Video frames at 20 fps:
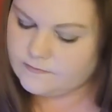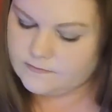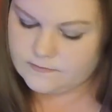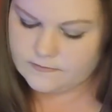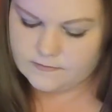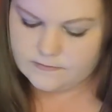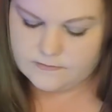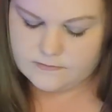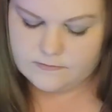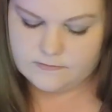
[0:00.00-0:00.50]

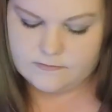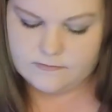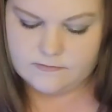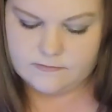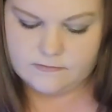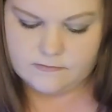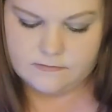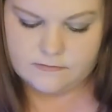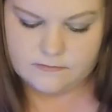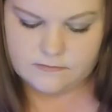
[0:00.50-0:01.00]

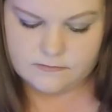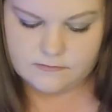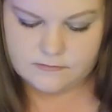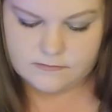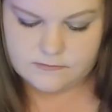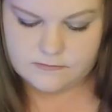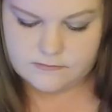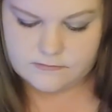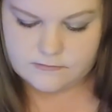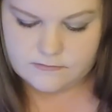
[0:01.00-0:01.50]

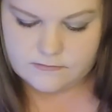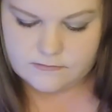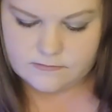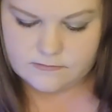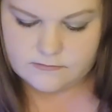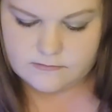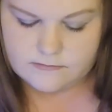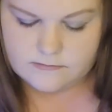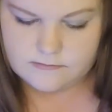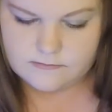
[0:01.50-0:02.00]

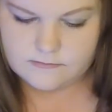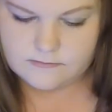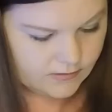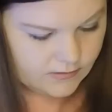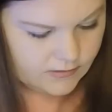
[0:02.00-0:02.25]
Nothing is said.